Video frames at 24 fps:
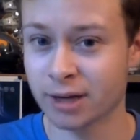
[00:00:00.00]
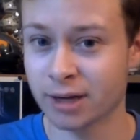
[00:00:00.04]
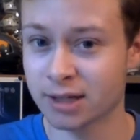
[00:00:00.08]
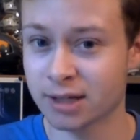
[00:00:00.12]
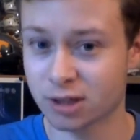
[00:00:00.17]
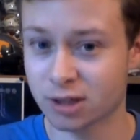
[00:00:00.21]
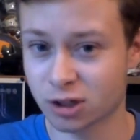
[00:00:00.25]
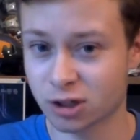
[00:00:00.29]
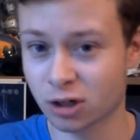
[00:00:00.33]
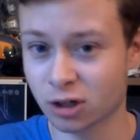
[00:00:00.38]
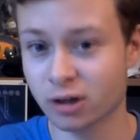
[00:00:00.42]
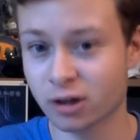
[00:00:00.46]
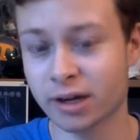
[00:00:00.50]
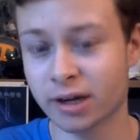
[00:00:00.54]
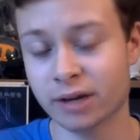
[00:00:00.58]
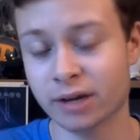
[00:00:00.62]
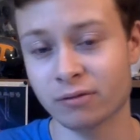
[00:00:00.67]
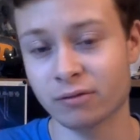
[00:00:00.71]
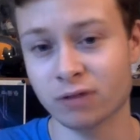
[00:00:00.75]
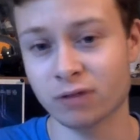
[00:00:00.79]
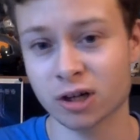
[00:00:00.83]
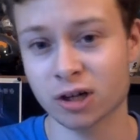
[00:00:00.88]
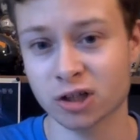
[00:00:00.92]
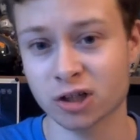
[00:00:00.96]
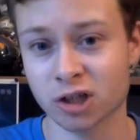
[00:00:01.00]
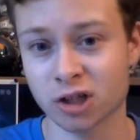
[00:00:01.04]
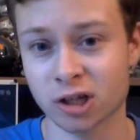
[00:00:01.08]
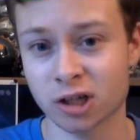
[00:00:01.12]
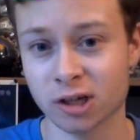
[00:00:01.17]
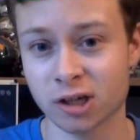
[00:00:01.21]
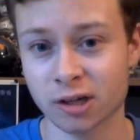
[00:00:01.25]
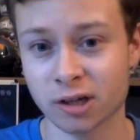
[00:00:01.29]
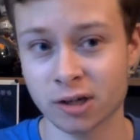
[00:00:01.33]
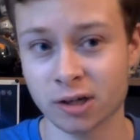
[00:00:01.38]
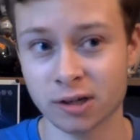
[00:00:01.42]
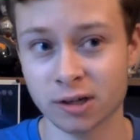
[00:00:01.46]
starting in Russia
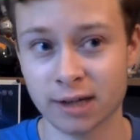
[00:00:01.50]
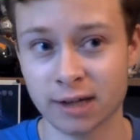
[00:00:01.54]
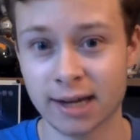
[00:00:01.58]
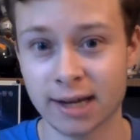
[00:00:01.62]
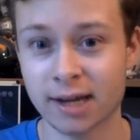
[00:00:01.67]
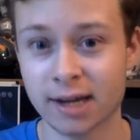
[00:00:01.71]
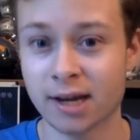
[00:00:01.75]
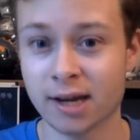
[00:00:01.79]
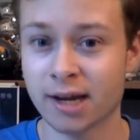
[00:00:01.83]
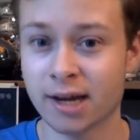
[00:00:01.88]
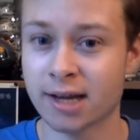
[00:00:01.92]
and all that.